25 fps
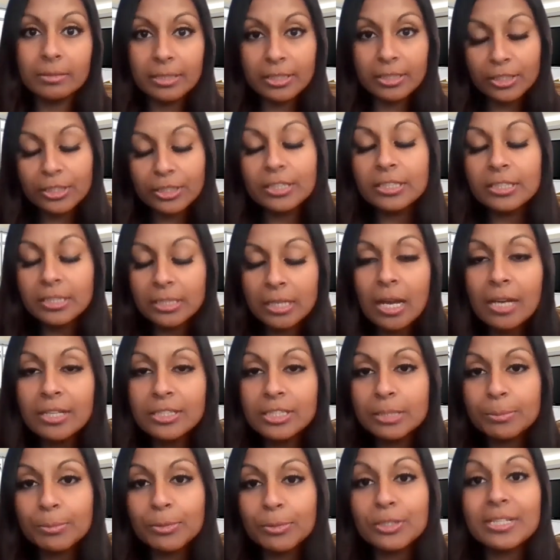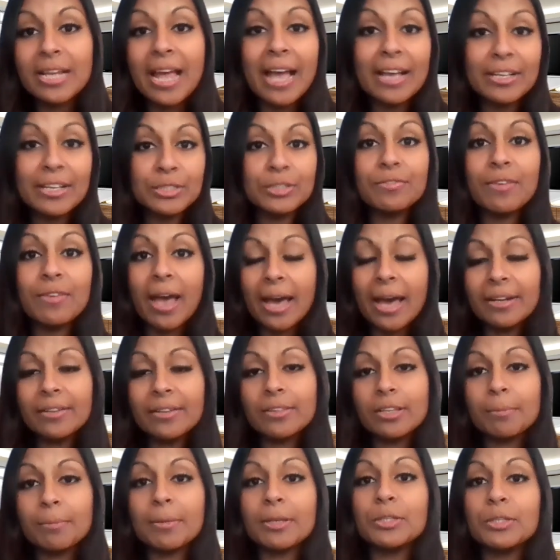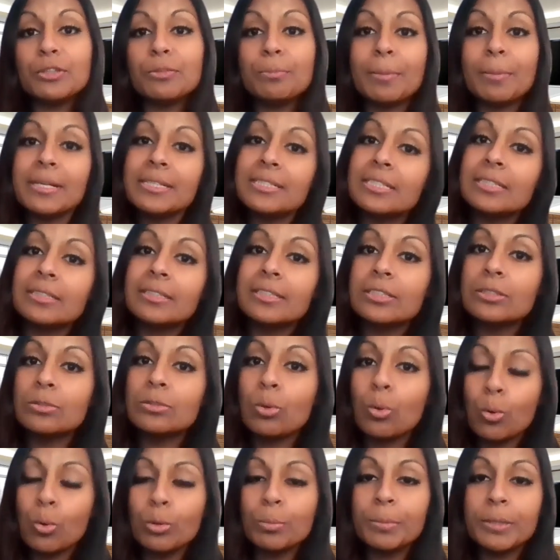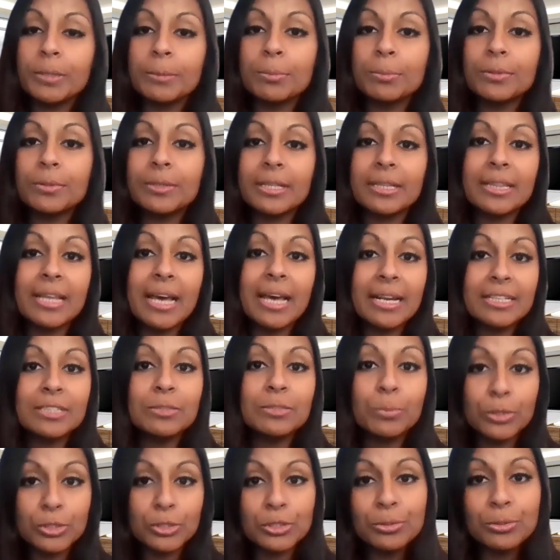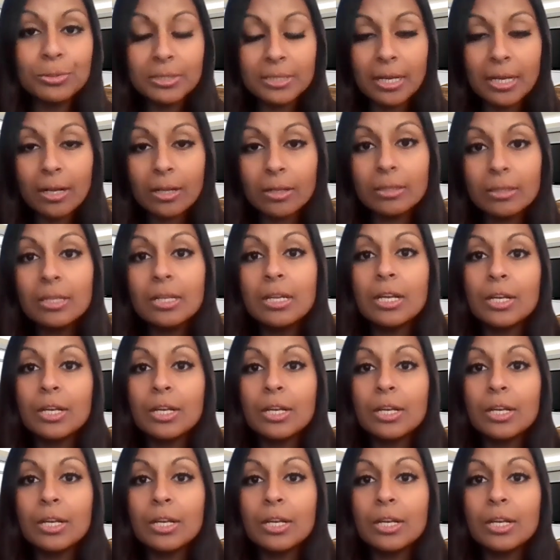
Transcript: customers as you've added them, and you basically told people that is what you sell,